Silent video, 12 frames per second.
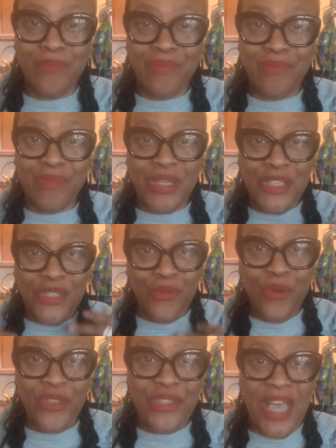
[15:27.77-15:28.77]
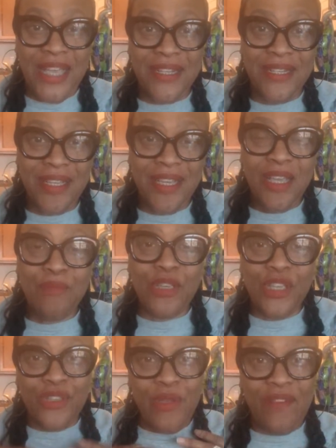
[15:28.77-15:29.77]
because you want that, because
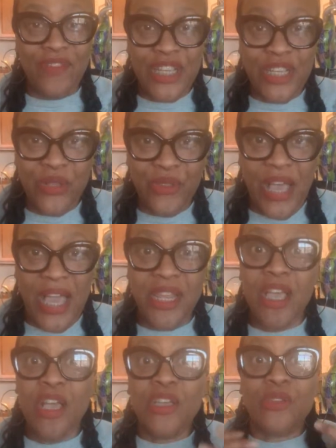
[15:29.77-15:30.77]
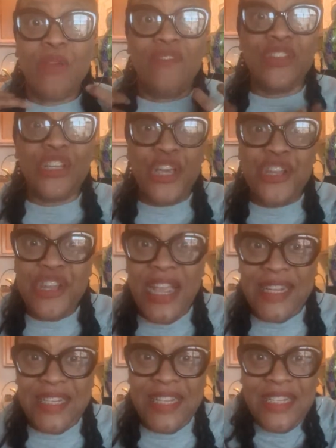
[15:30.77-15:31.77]
you haven't healed that. You haven't
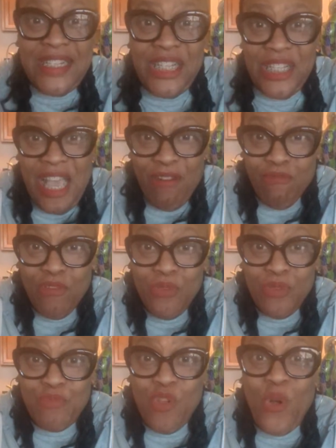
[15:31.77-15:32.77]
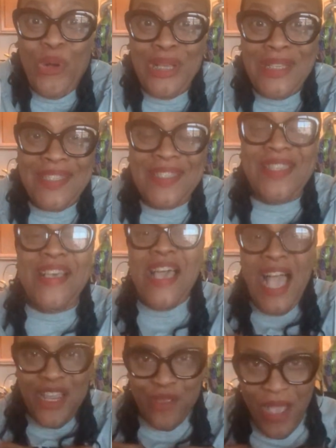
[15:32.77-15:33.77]
connected to that root cause,
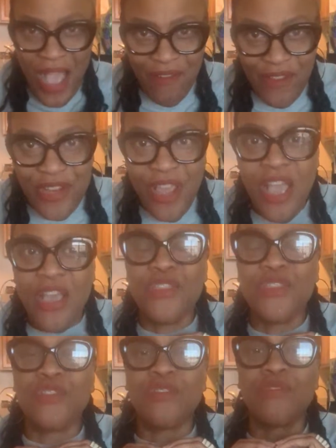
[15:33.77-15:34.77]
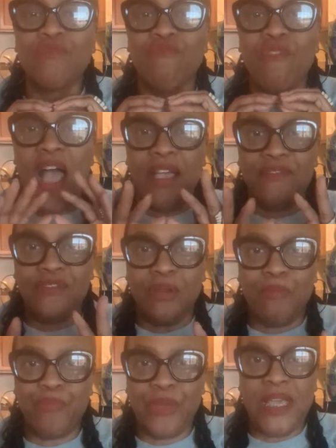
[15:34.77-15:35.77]
and you haven't thrived
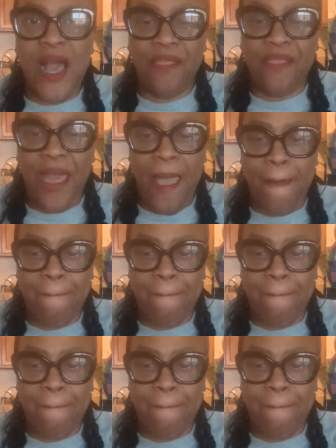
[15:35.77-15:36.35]
beyond that.